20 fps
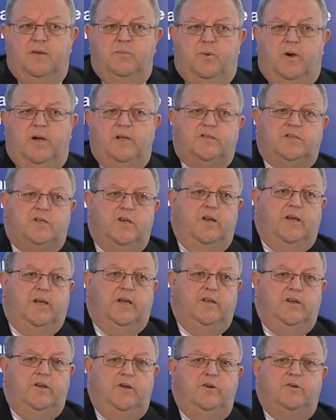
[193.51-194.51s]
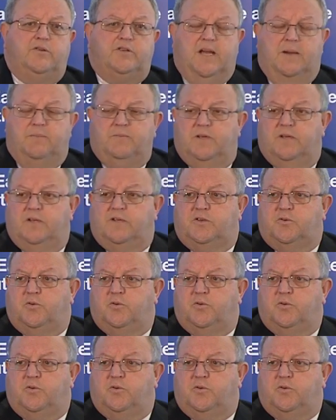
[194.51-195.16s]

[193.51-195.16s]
by inserting a new Chapter